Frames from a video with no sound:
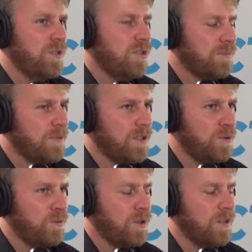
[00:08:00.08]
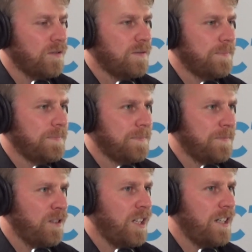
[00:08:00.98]
It's all kind of
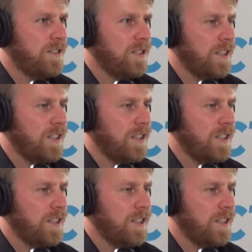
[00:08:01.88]
related to that.